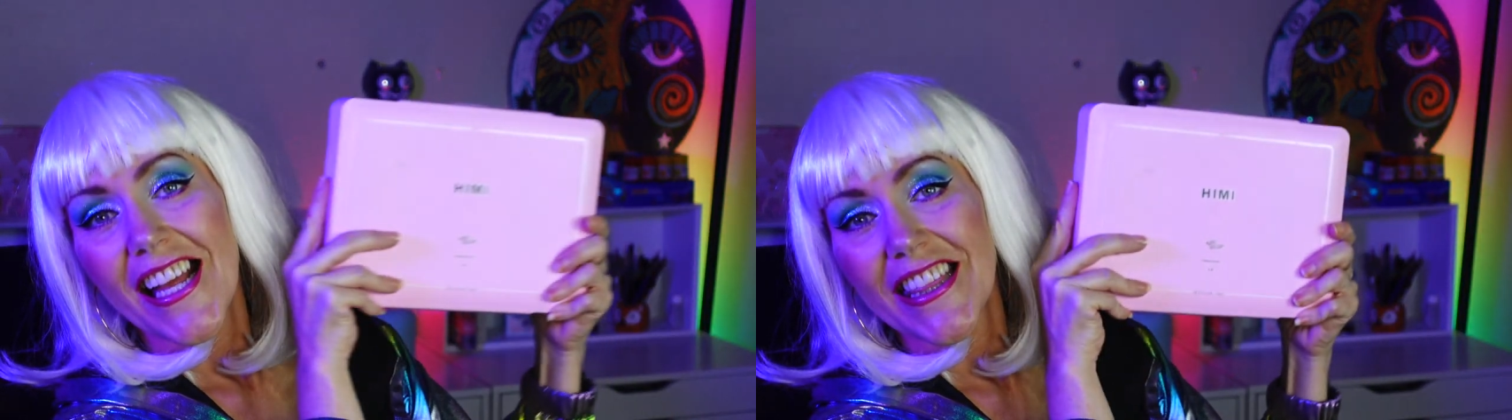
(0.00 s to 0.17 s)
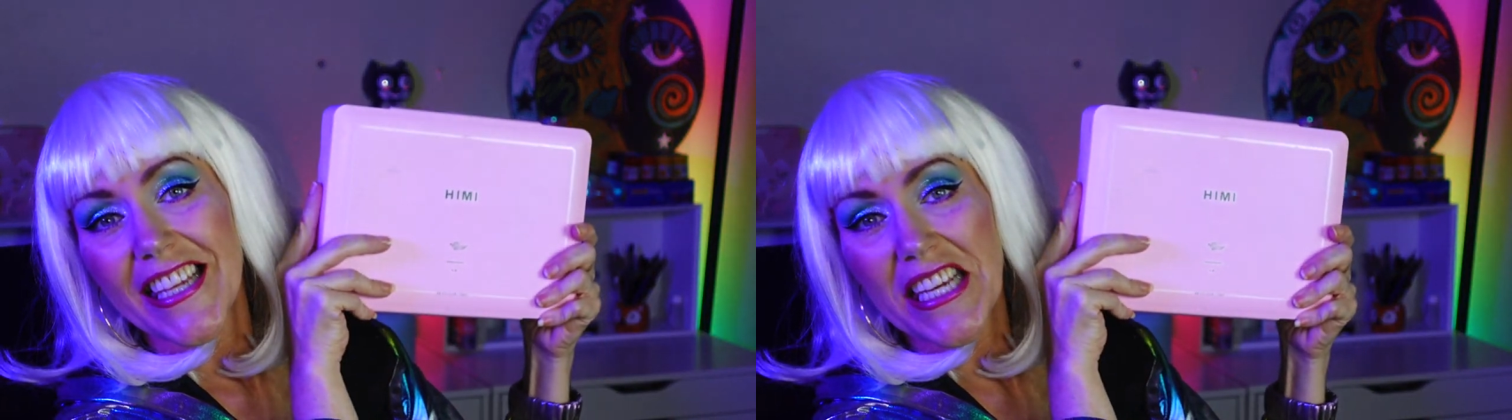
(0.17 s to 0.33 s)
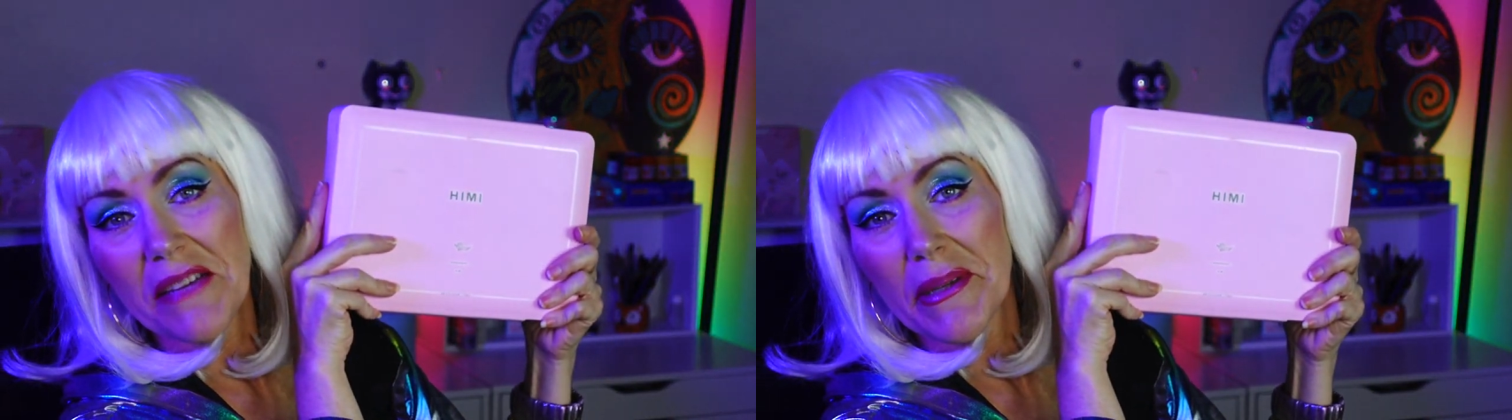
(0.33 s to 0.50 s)

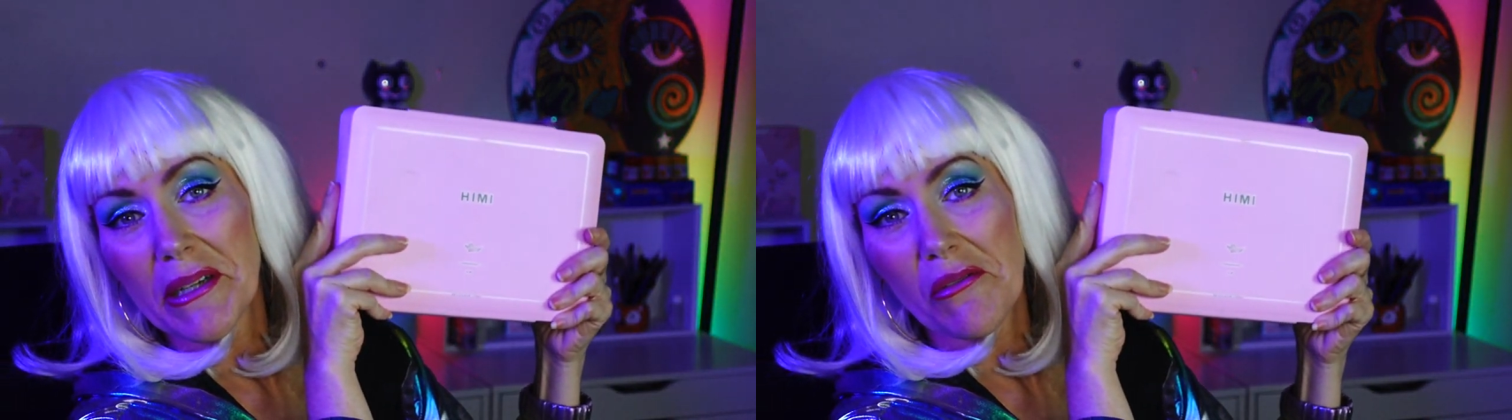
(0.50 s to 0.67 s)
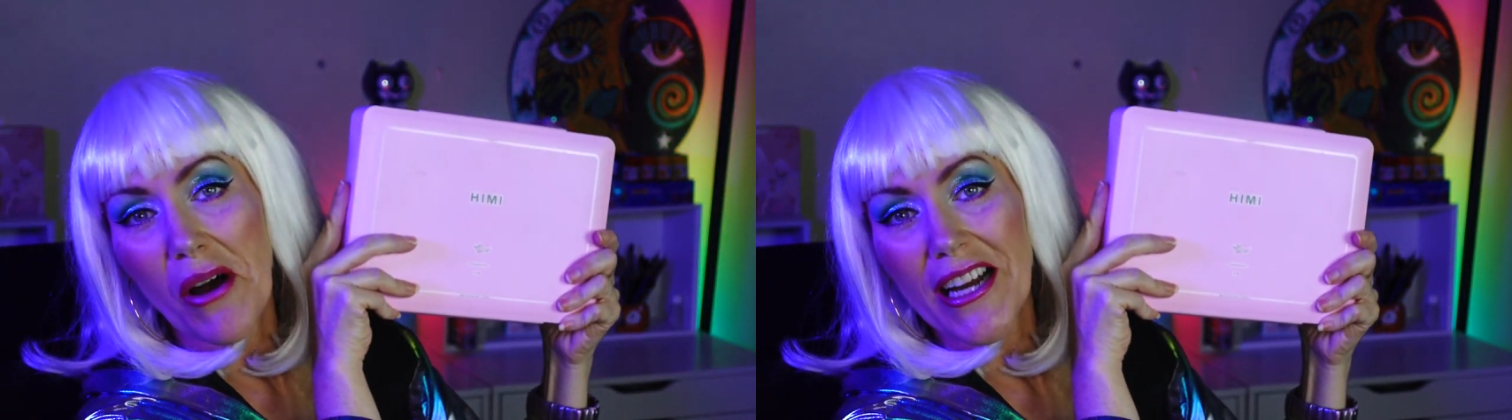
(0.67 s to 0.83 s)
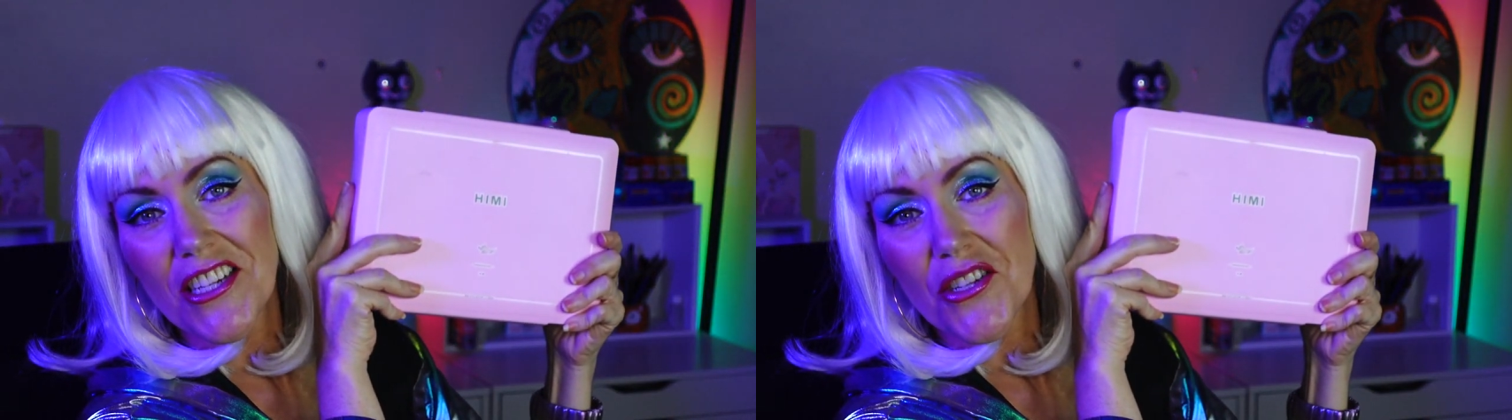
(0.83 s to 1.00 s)
the Himi
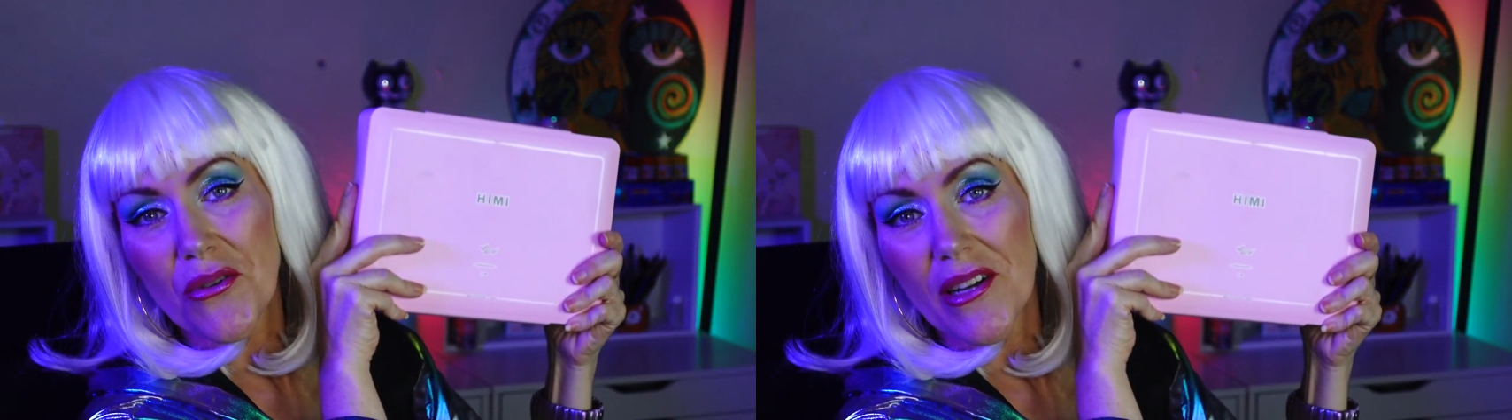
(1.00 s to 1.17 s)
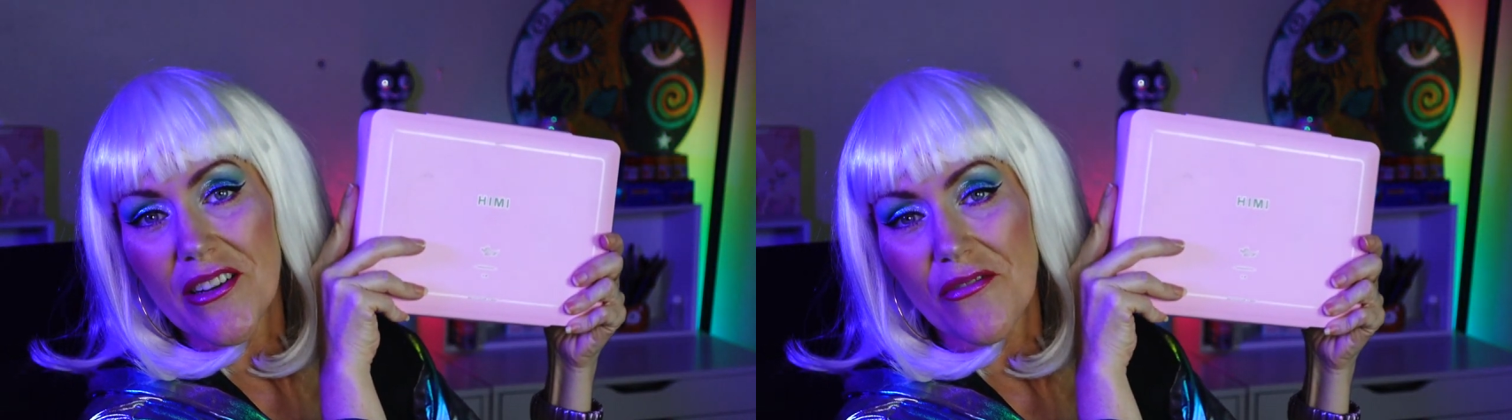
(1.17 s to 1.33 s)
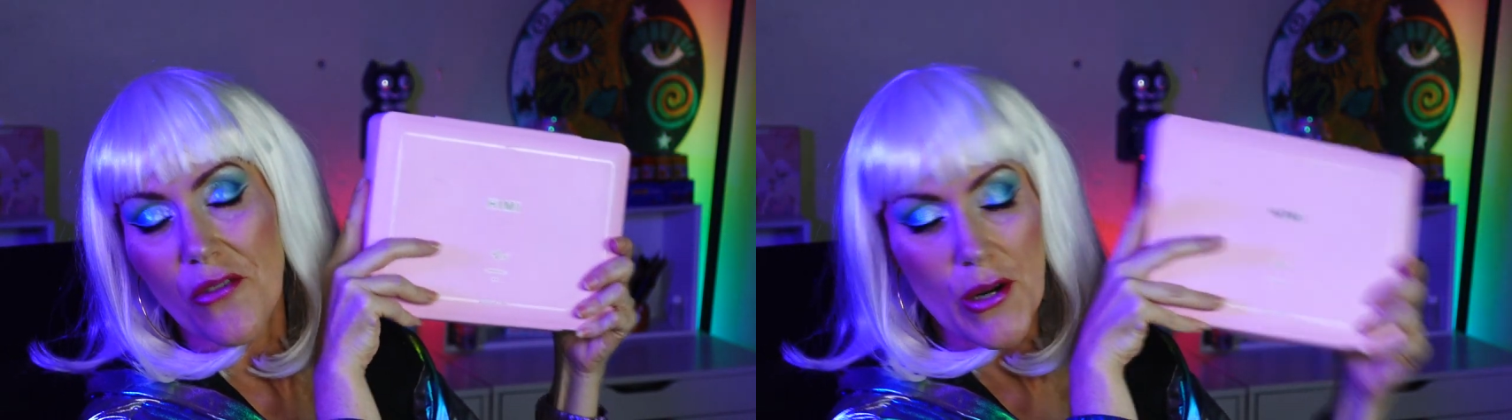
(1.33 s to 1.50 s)
Gouache
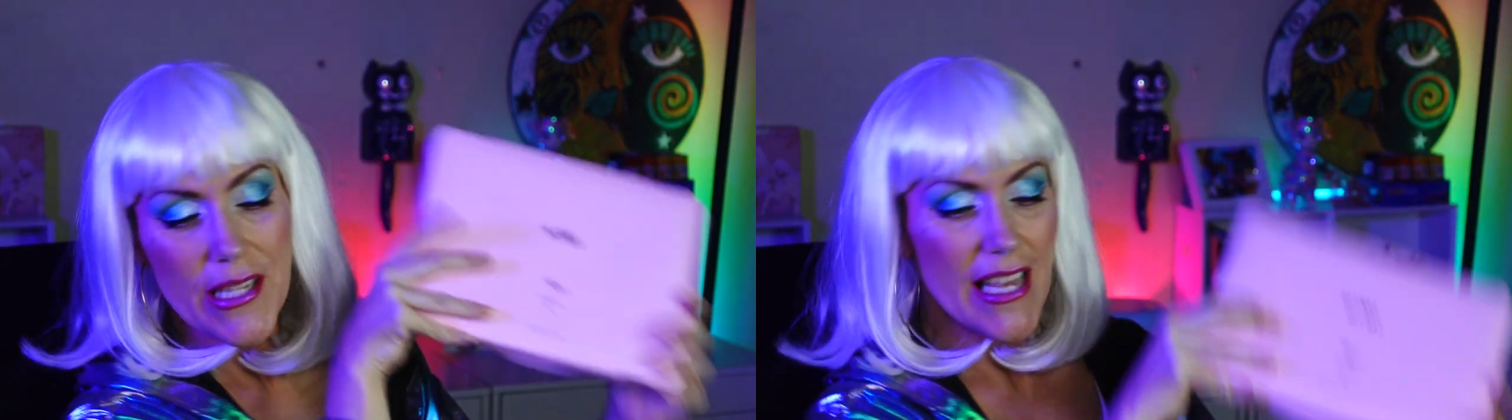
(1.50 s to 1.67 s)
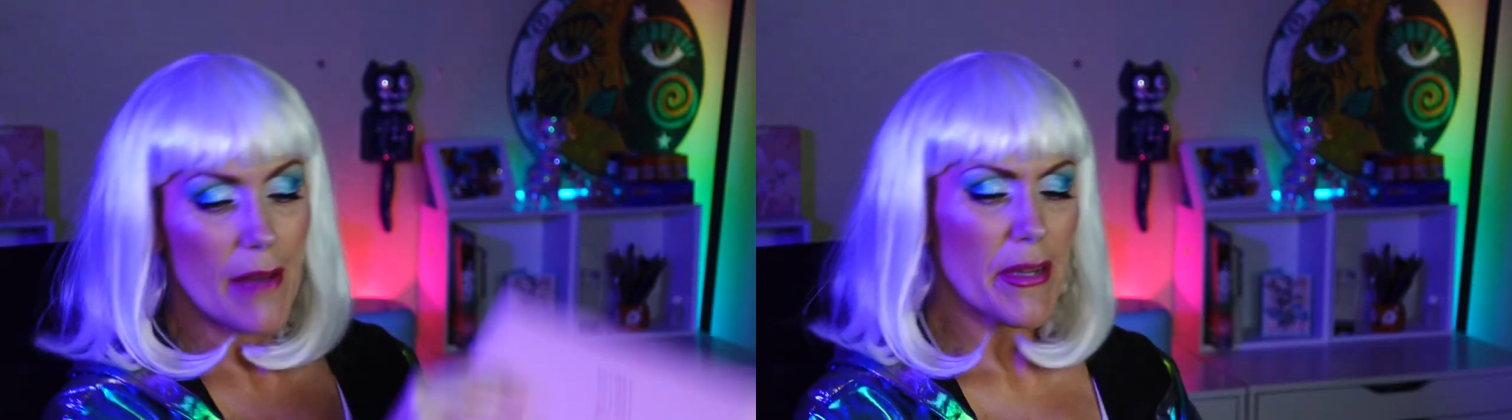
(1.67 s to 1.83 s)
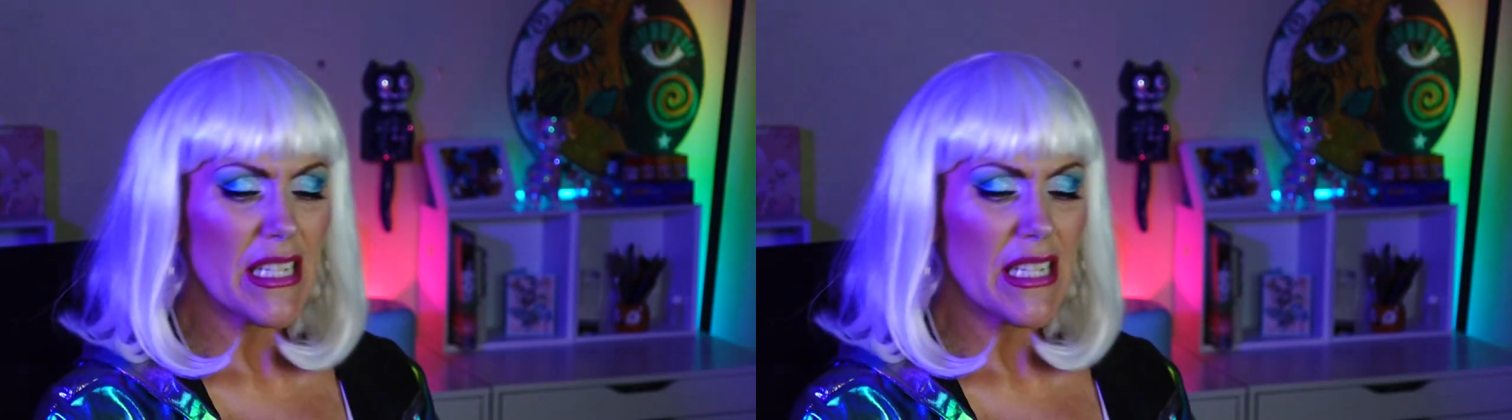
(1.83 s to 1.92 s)
24/7.